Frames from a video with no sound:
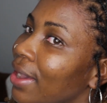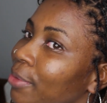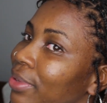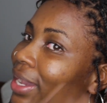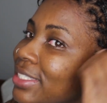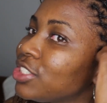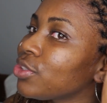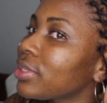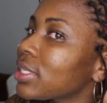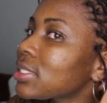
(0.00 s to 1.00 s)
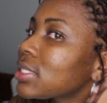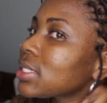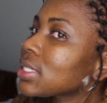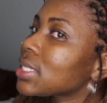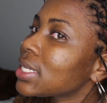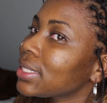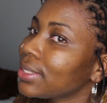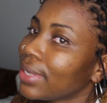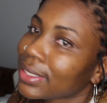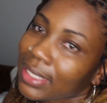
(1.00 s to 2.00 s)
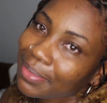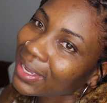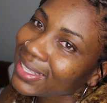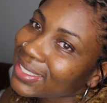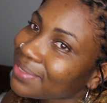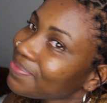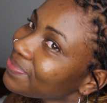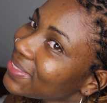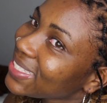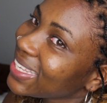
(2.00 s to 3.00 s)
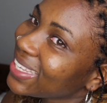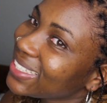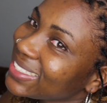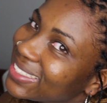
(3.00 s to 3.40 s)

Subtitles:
Hope you guys enjoy this. Until next time, guys. See ya.